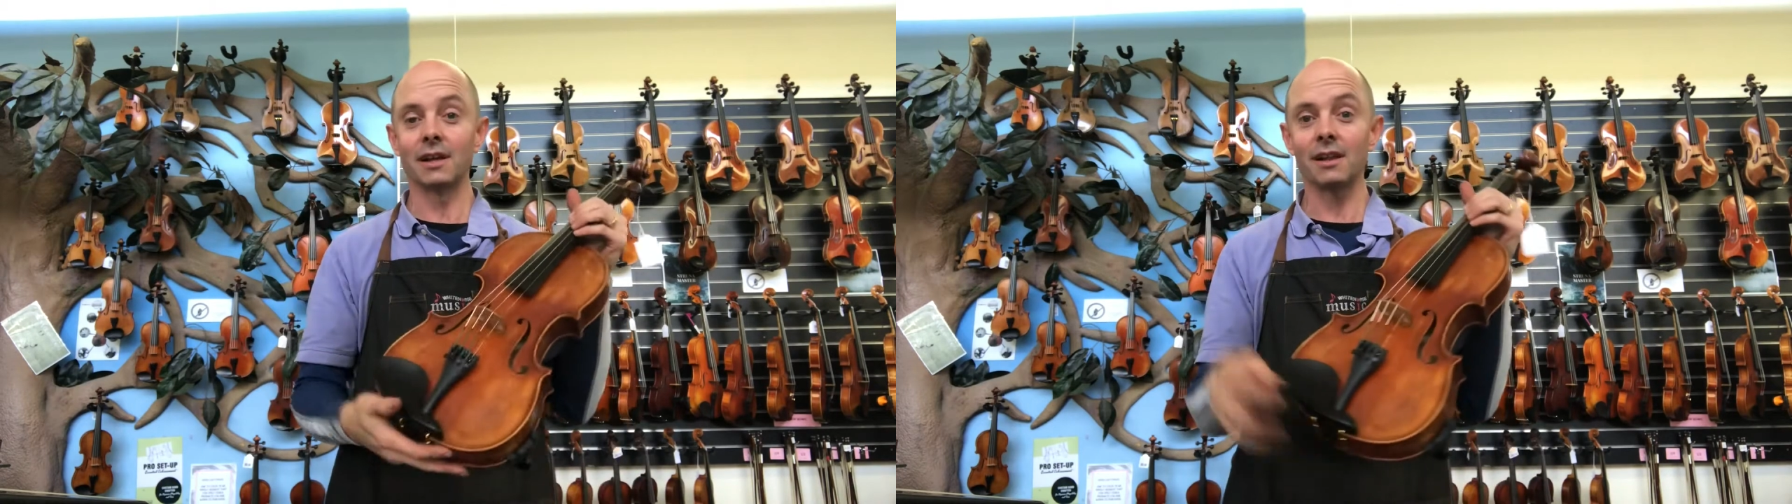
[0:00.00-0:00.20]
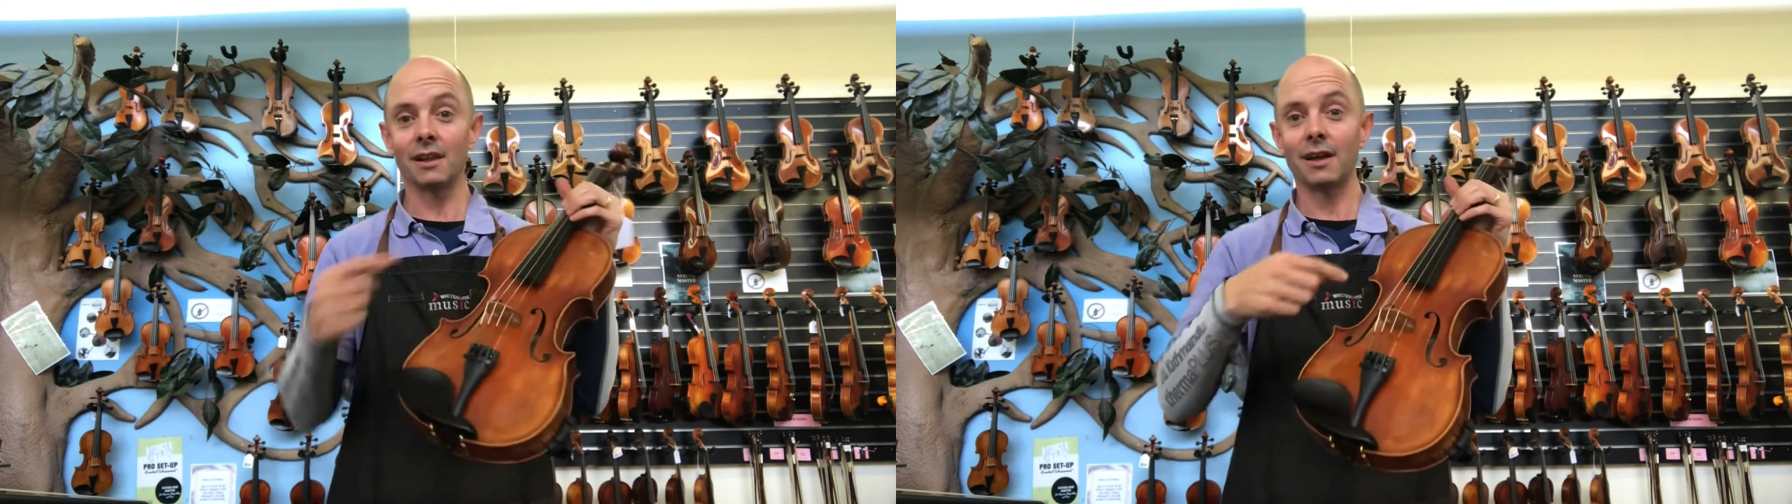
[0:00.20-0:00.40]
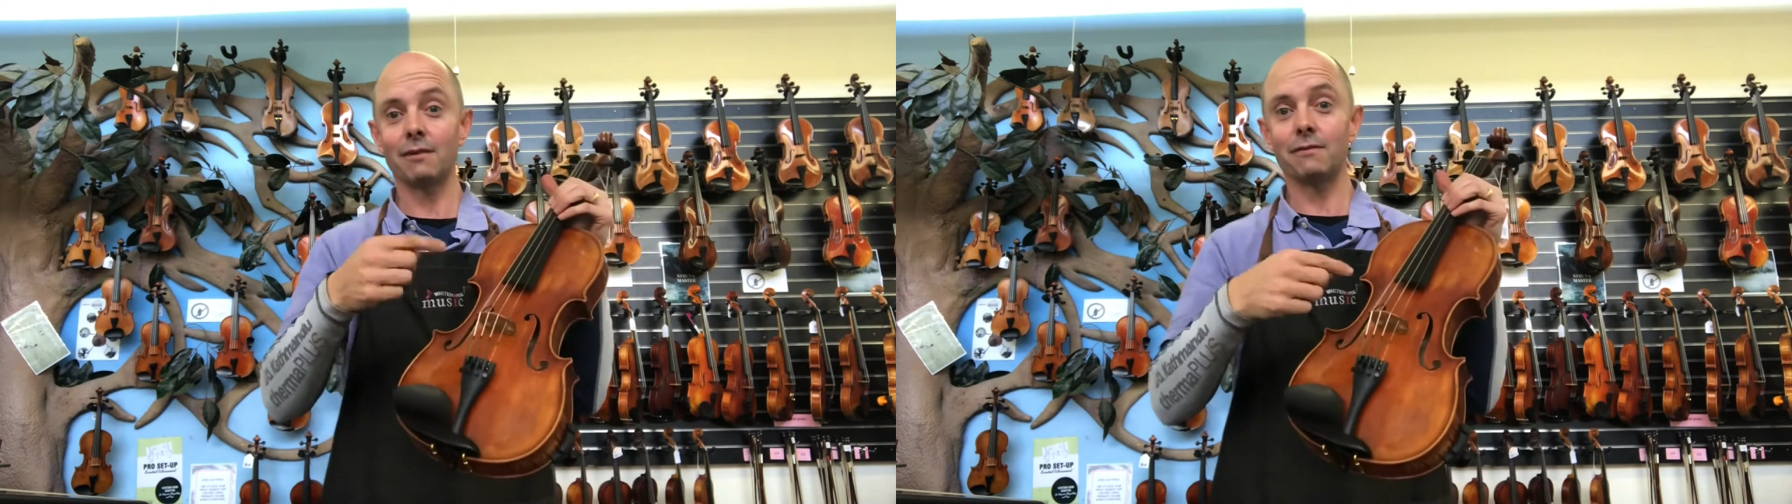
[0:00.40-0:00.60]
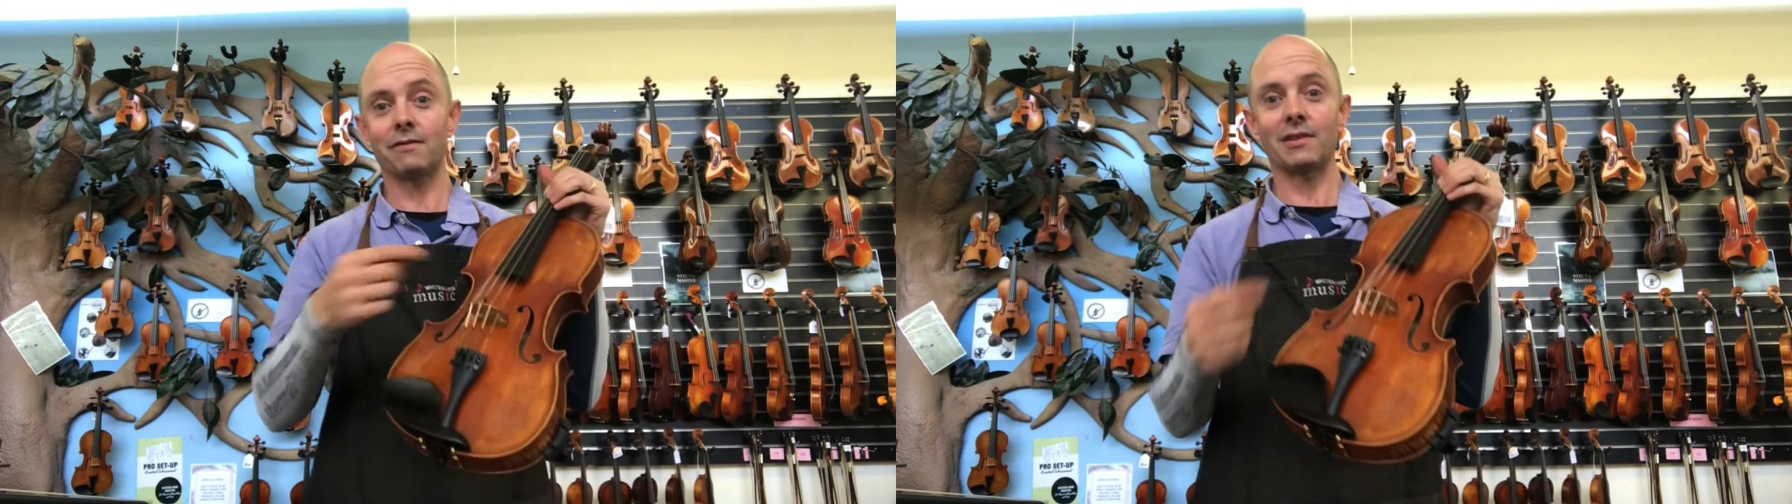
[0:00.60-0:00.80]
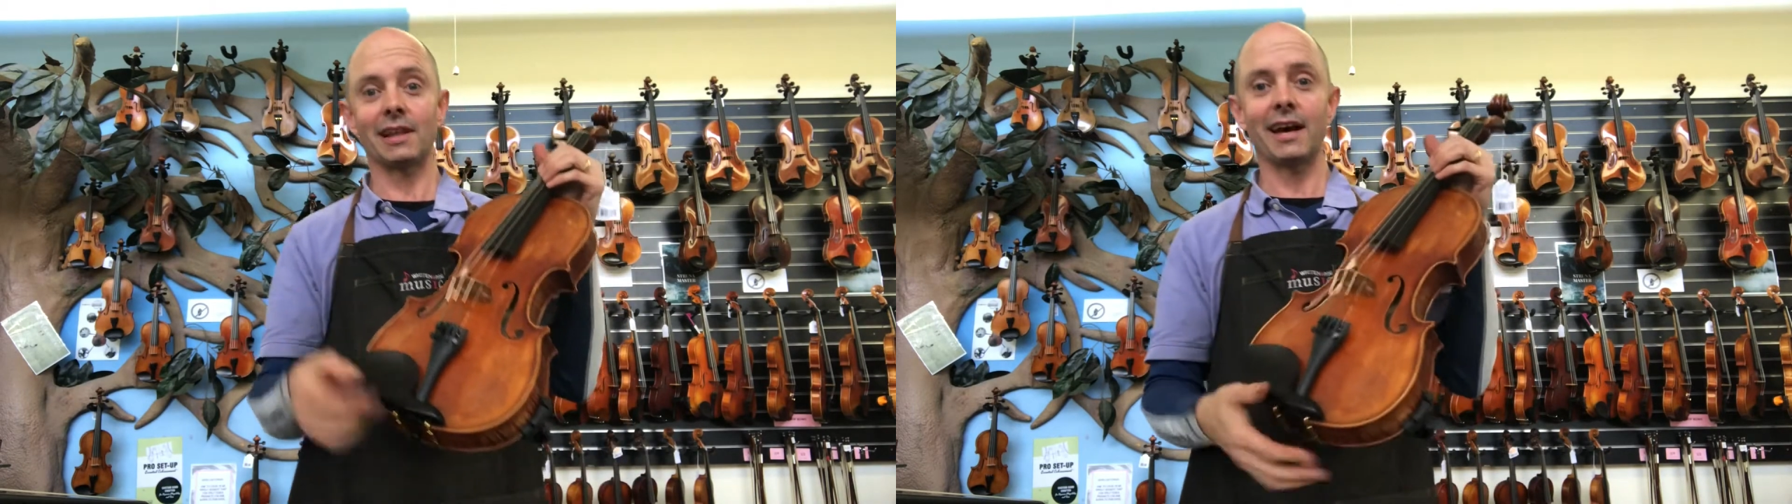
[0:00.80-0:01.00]
Love
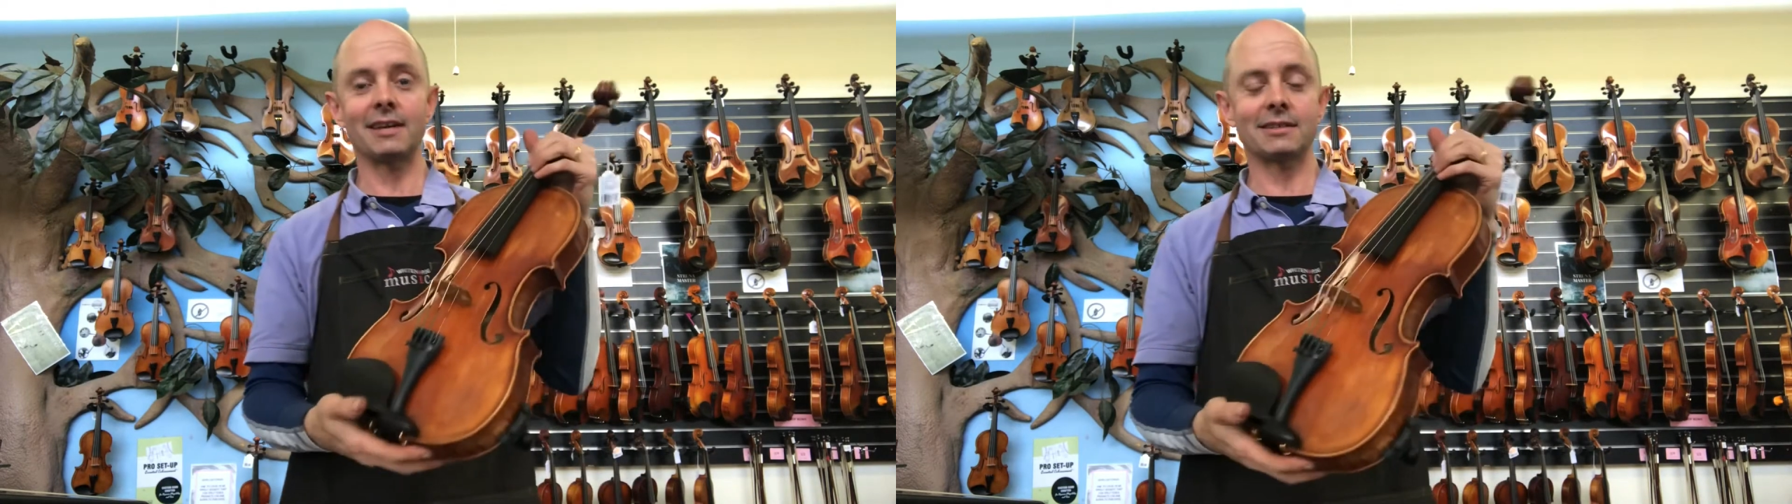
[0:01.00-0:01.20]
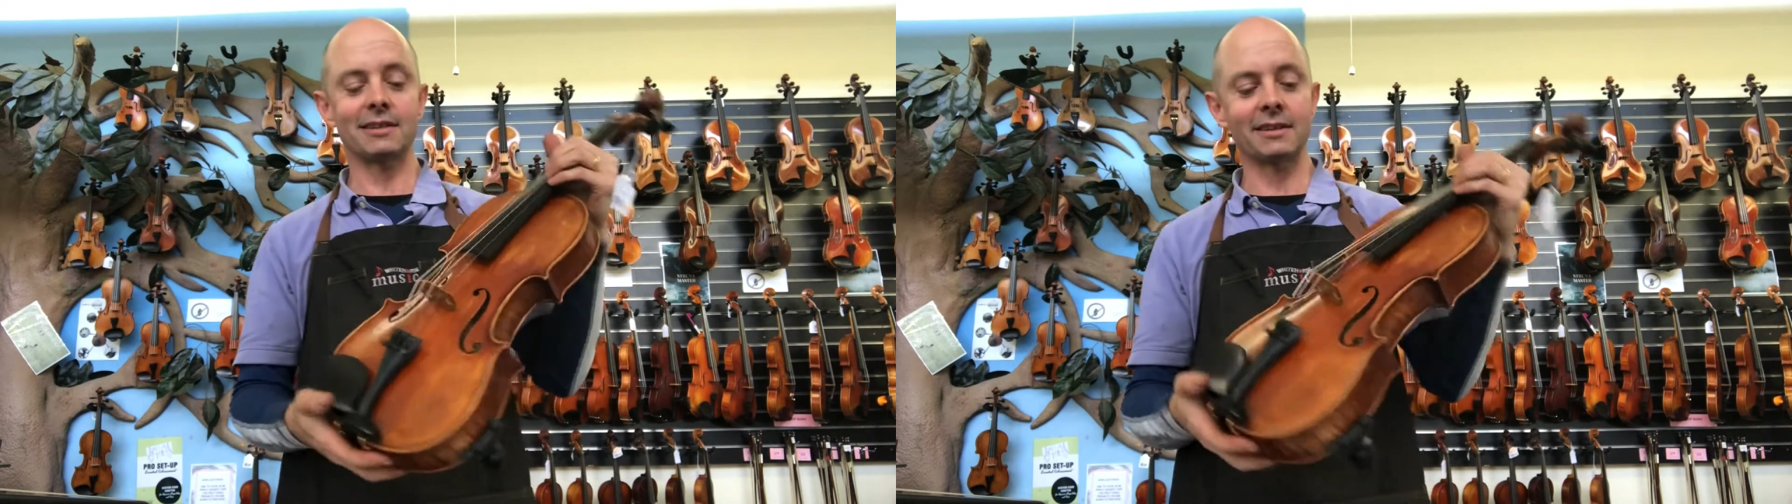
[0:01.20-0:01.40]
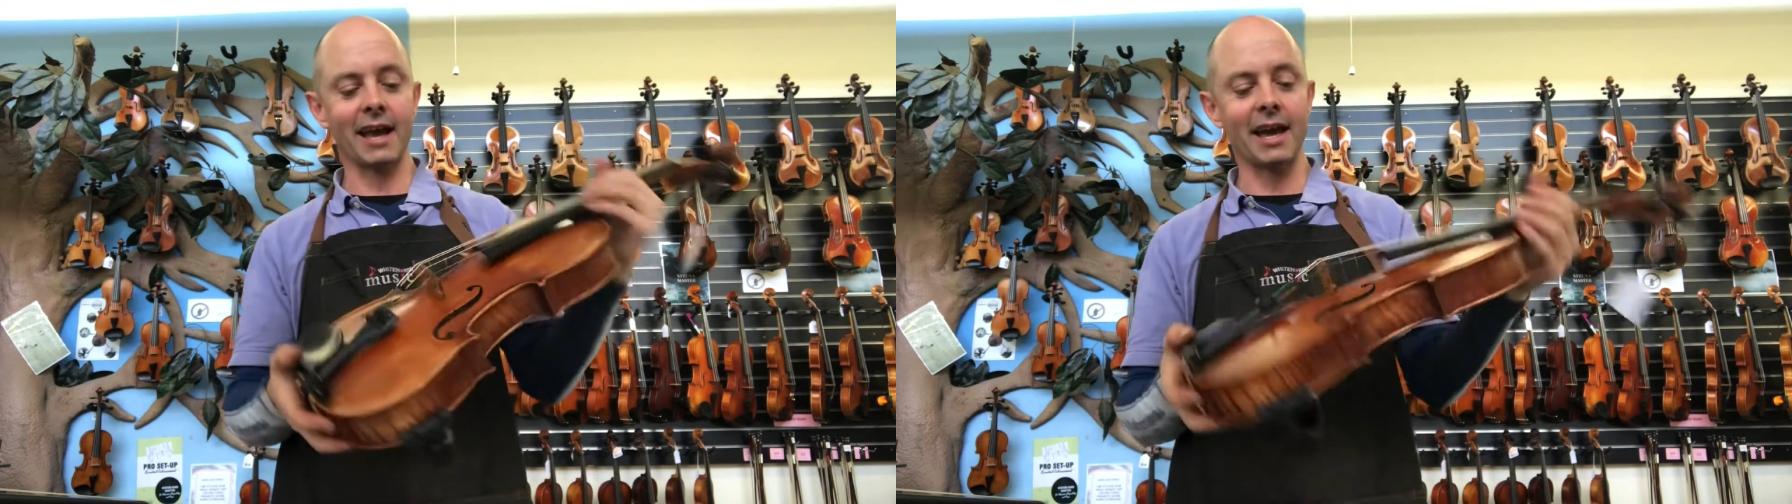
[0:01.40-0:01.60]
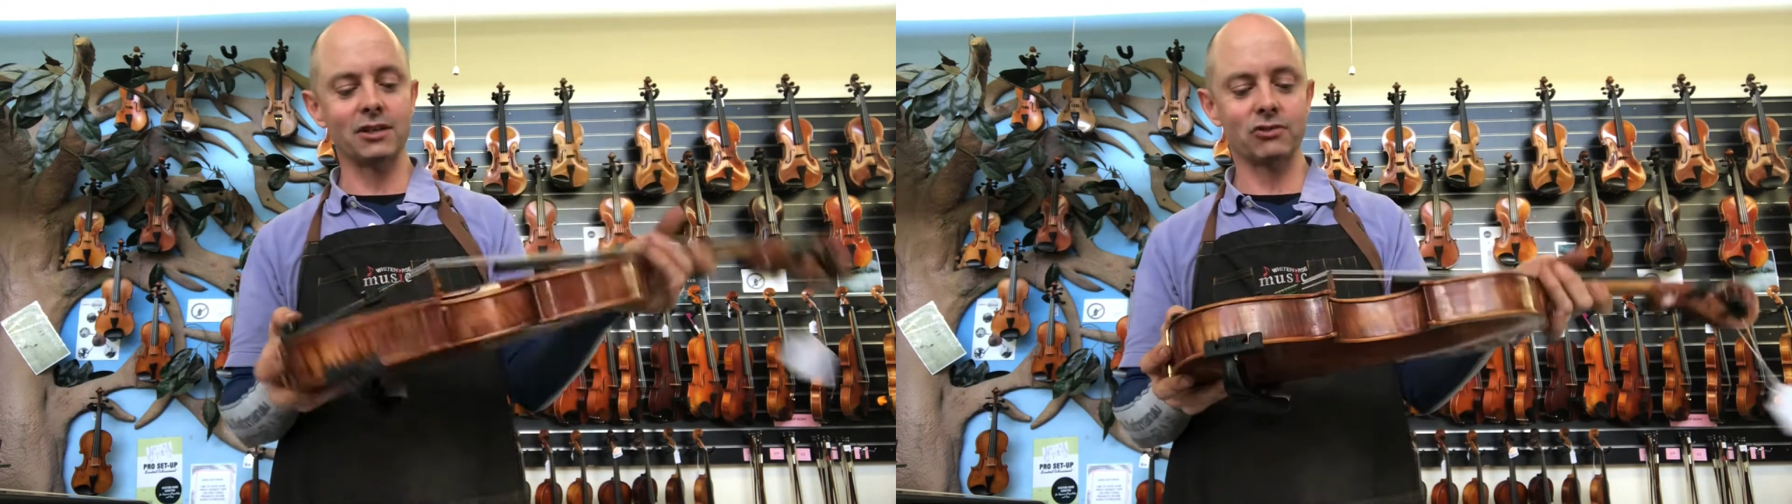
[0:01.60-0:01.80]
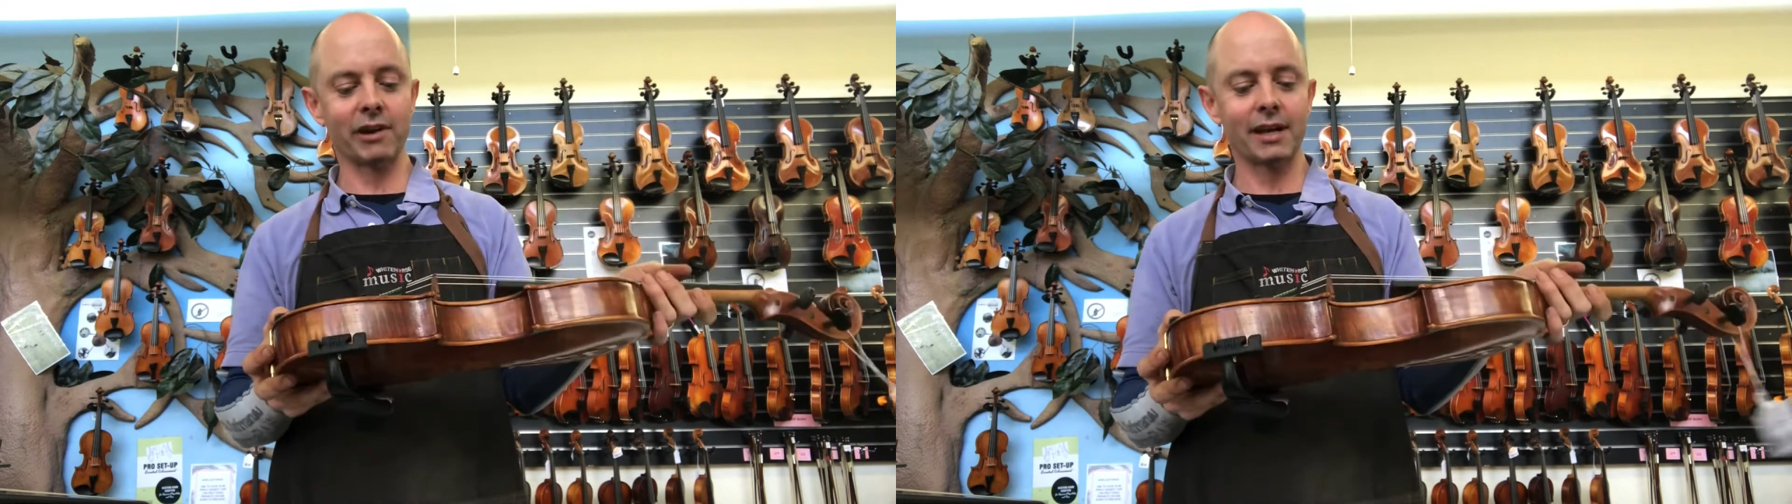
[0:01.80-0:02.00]
the Larsen A
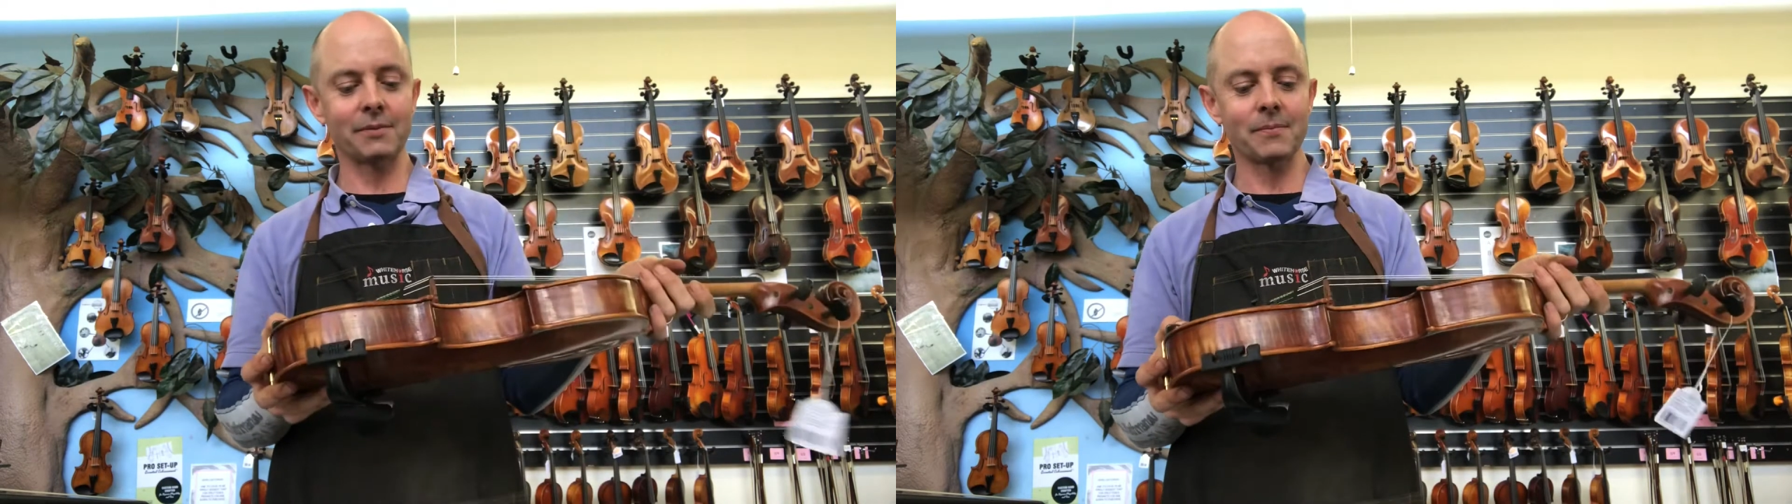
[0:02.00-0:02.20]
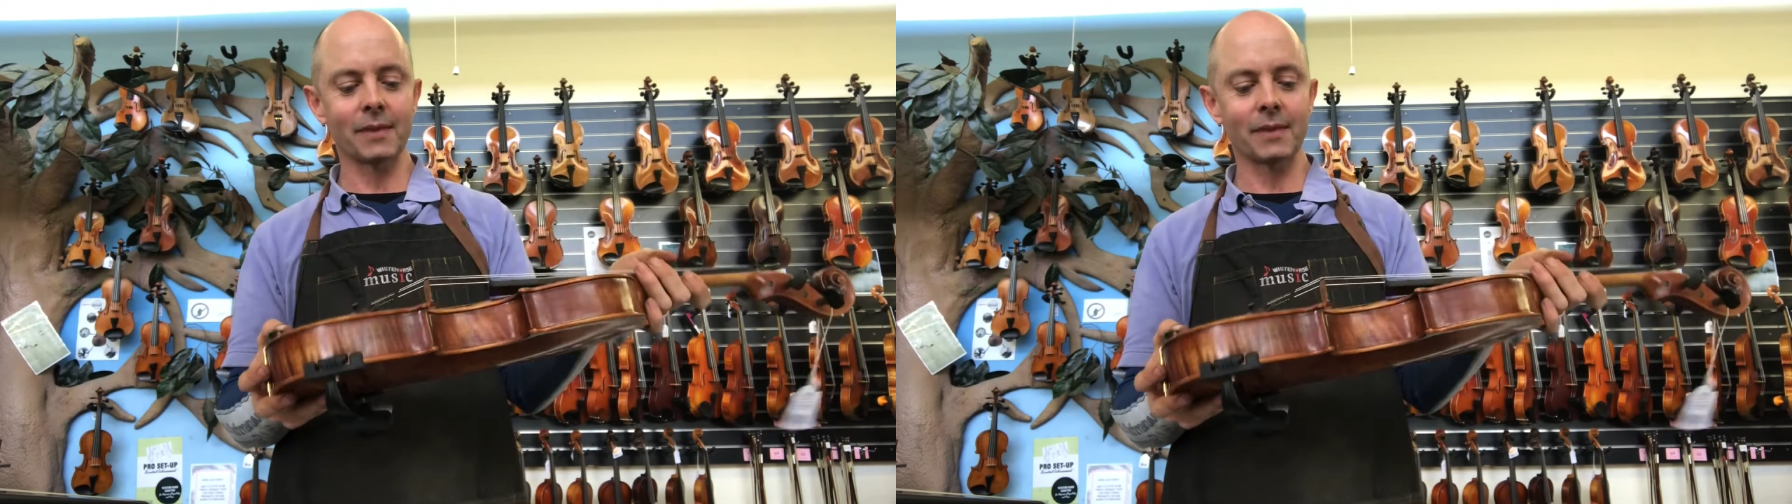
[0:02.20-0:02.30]
string.